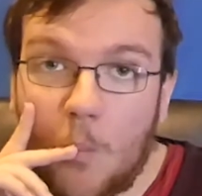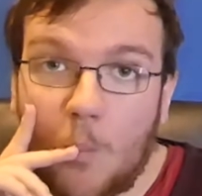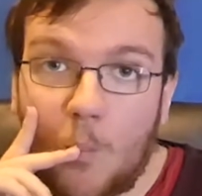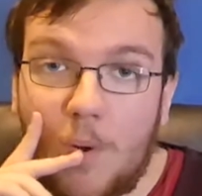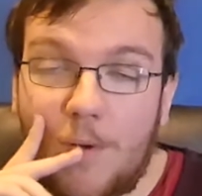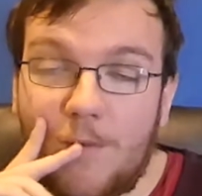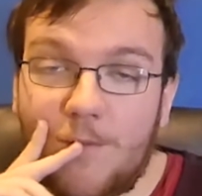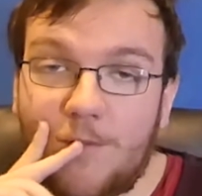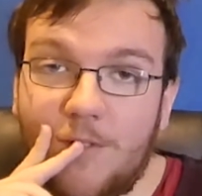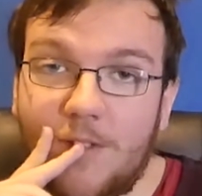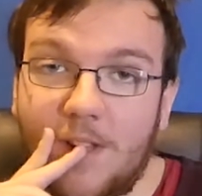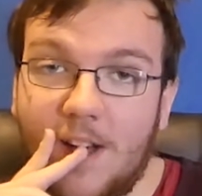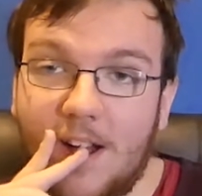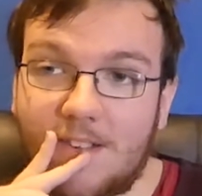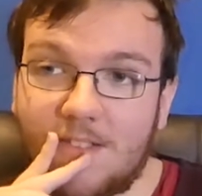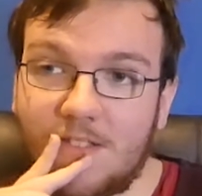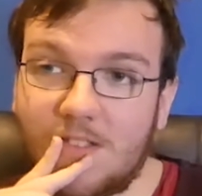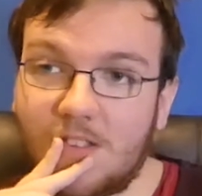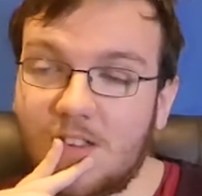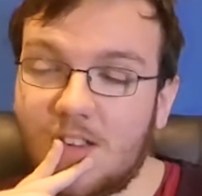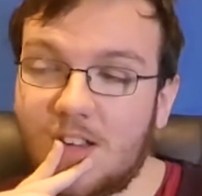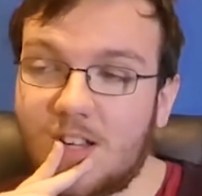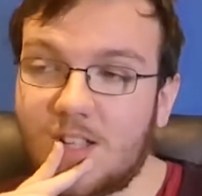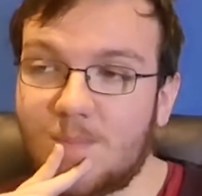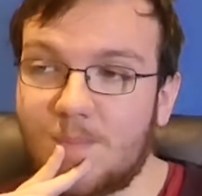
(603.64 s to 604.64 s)
with
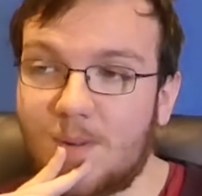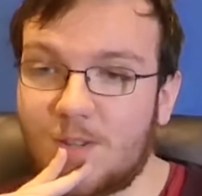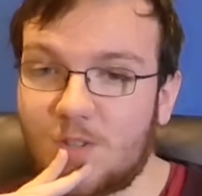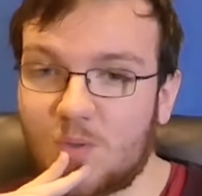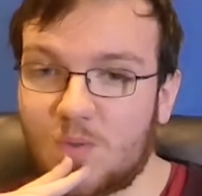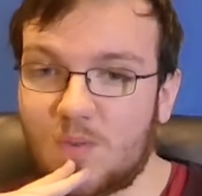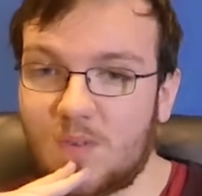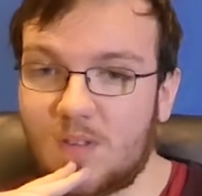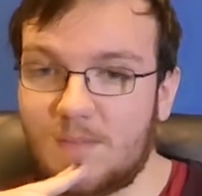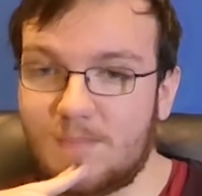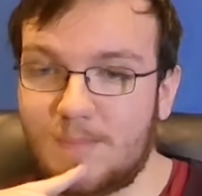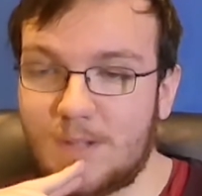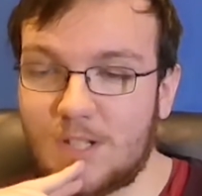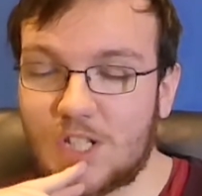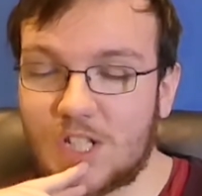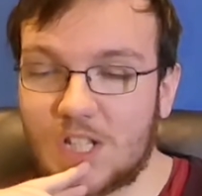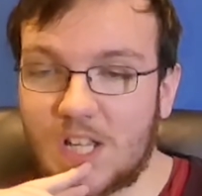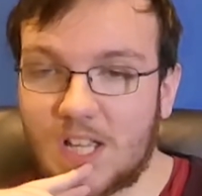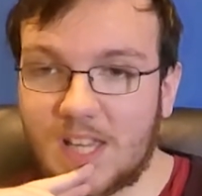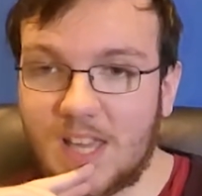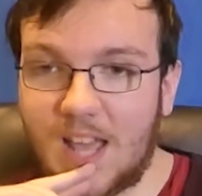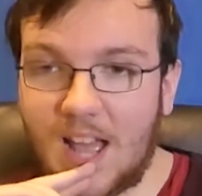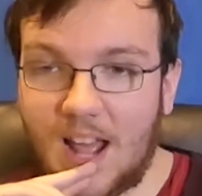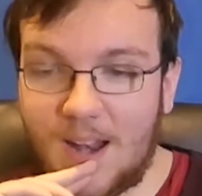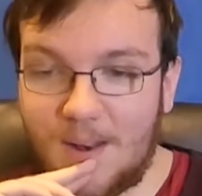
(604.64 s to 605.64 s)
that as much as
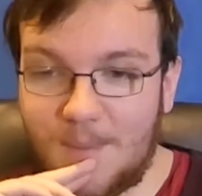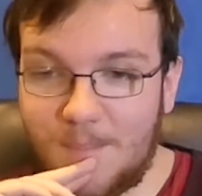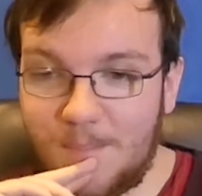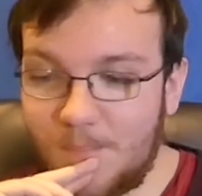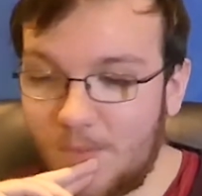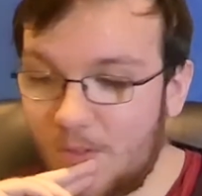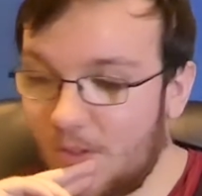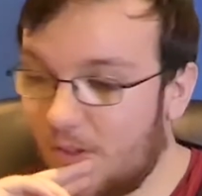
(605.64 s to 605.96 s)
I can.